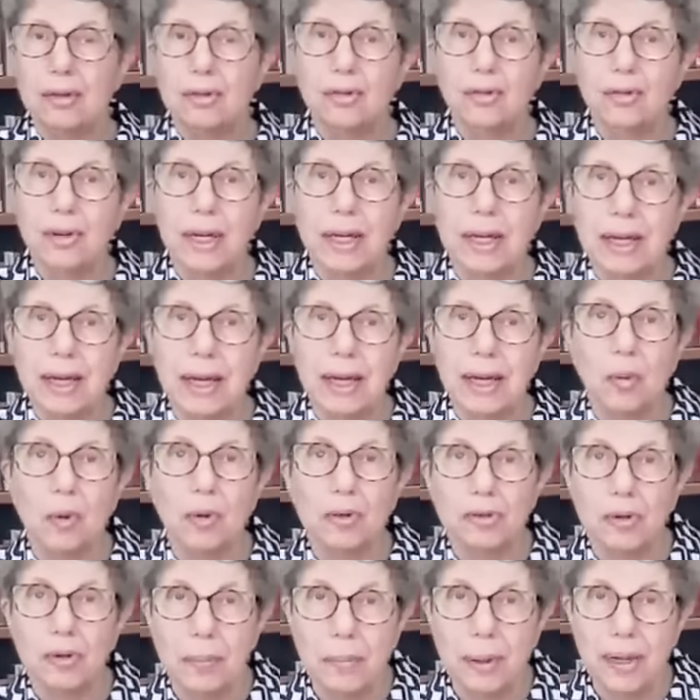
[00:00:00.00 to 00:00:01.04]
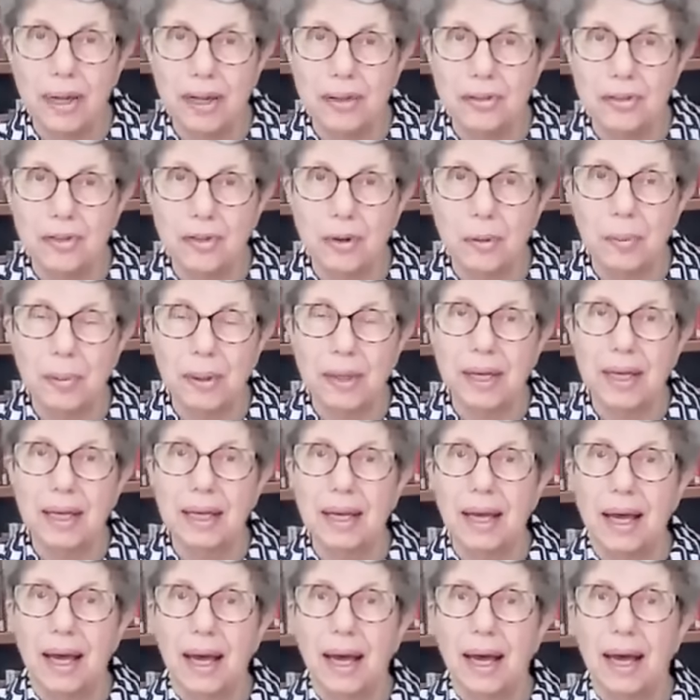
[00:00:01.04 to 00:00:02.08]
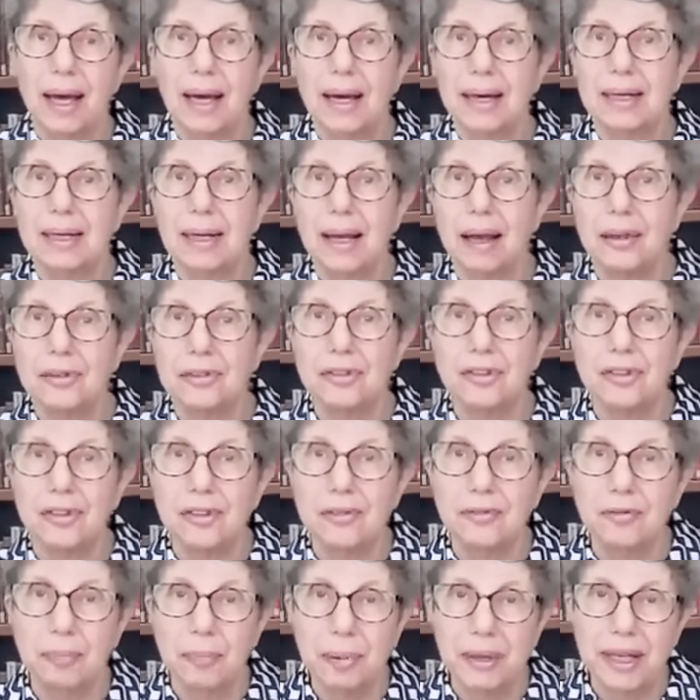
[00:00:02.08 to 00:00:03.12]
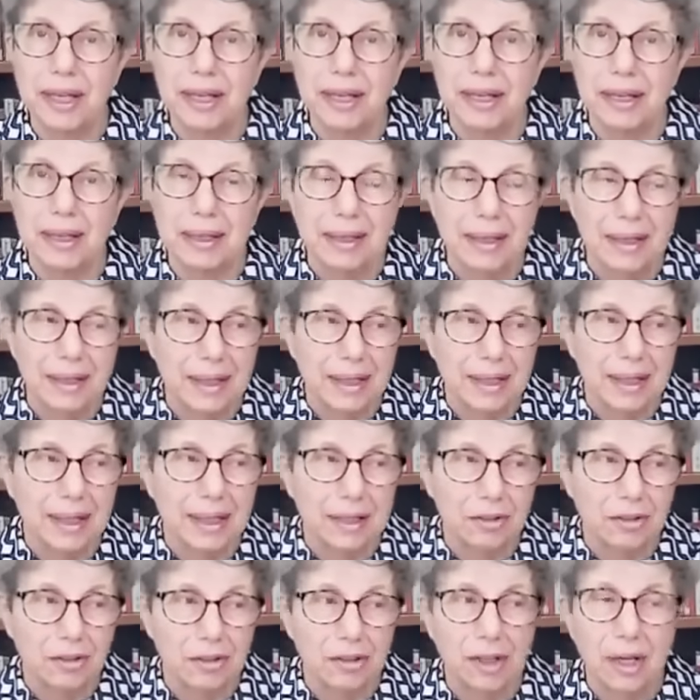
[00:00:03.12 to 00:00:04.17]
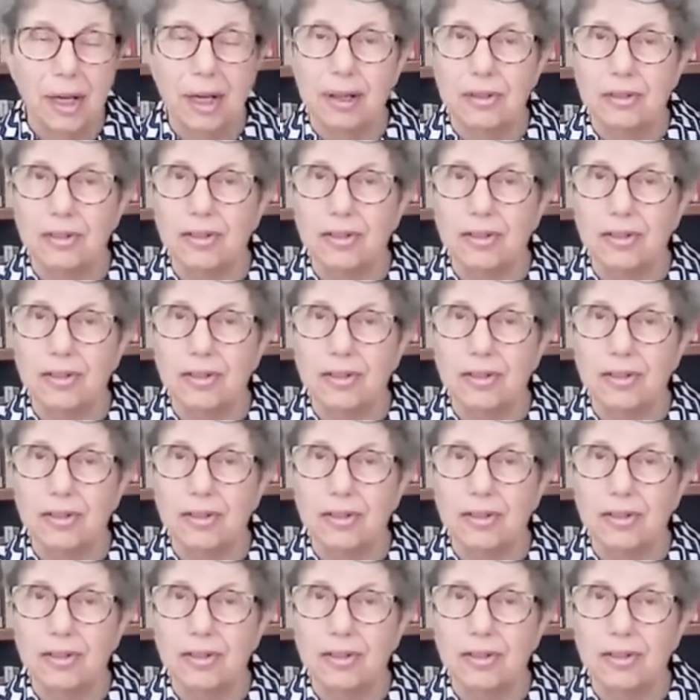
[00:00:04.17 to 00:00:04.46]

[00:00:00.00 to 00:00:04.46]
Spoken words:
drinking what appears to be a glass of beer each.